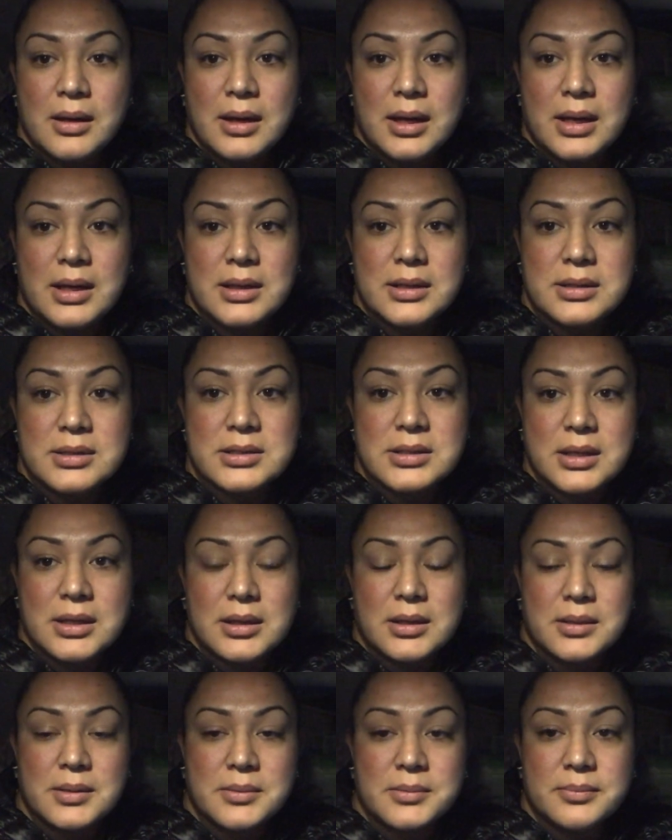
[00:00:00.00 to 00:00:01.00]
And,
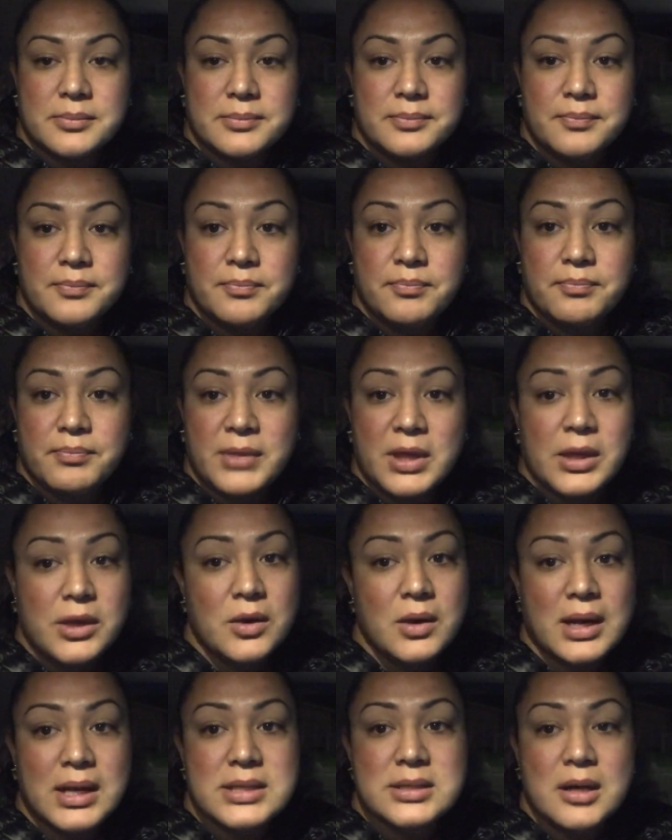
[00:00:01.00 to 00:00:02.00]
um,
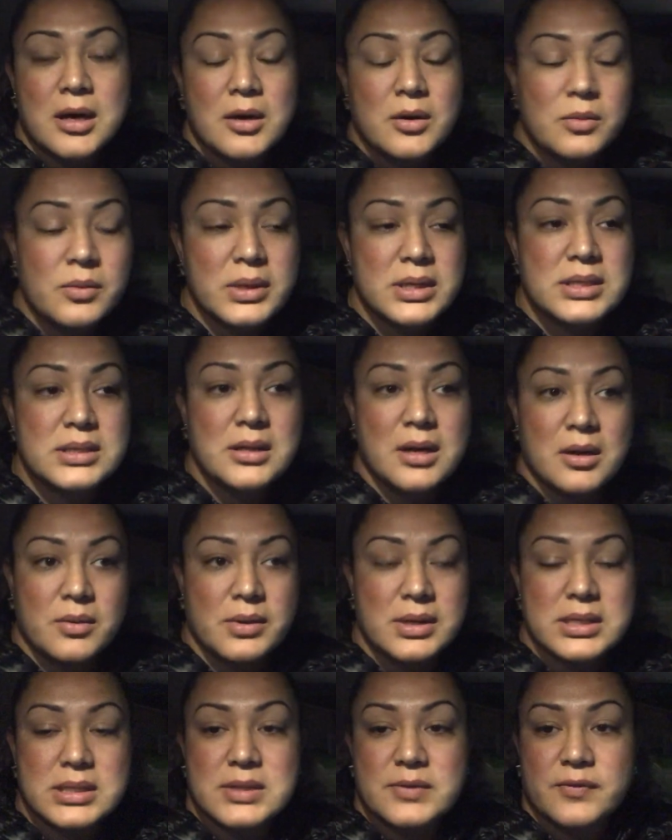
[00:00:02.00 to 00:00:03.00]
thank you guys always,
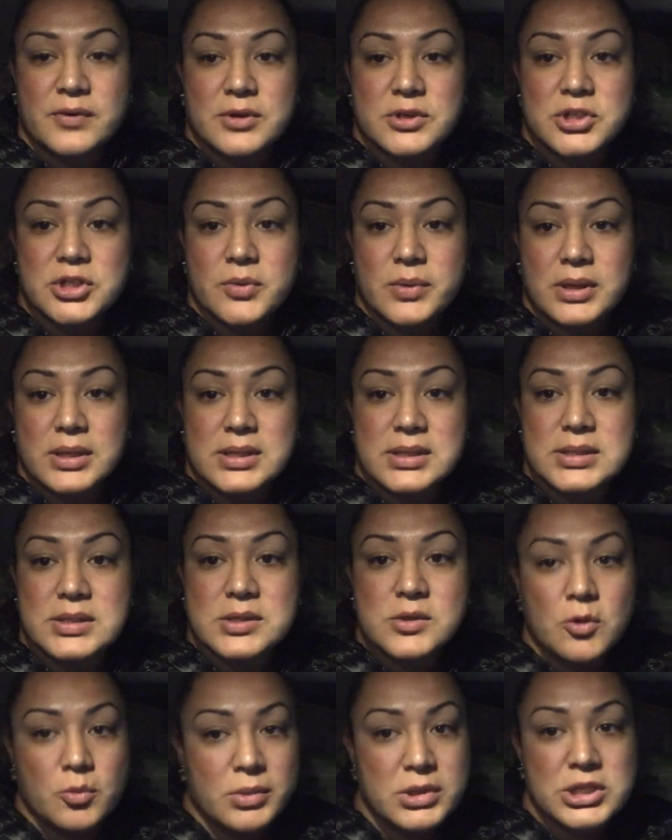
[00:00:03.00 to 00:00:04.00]
always for showing us
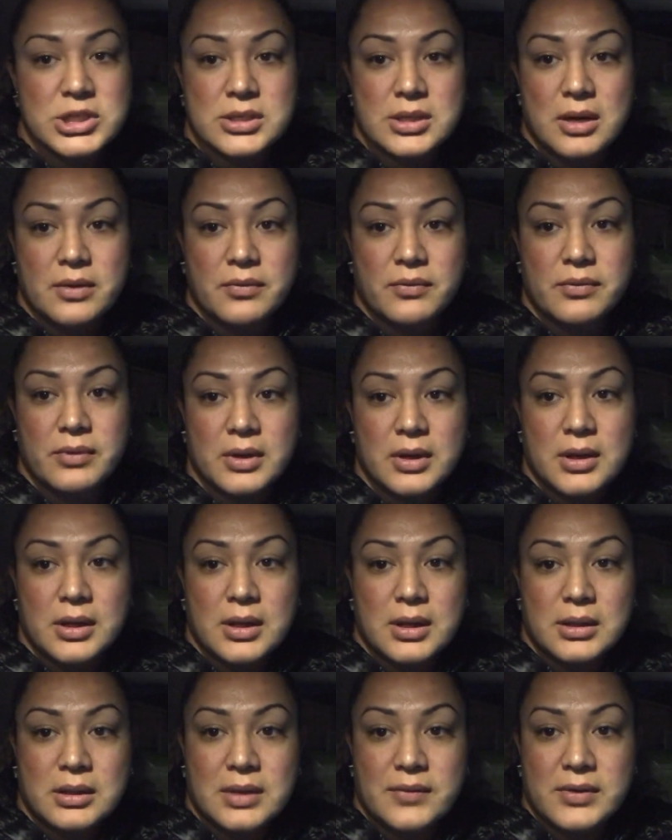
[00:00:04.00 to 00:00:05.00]
so much love.
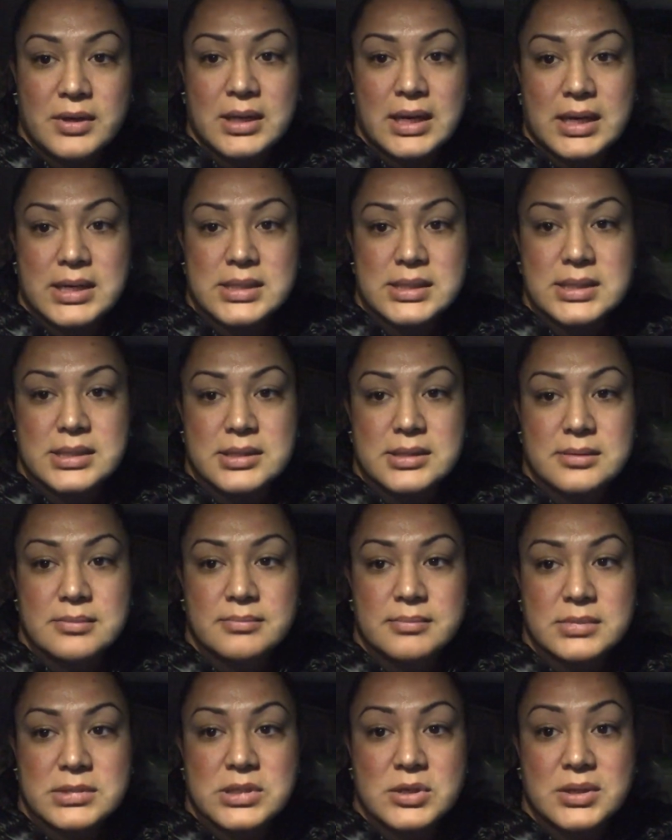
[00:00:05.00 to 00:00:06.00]
Love you guys.
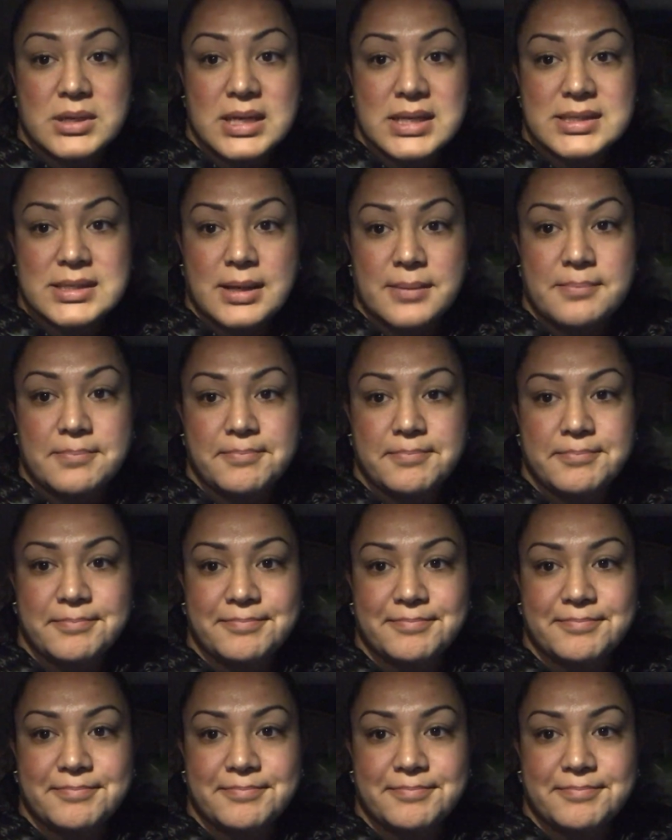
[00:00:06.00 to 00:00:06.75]
Till next time.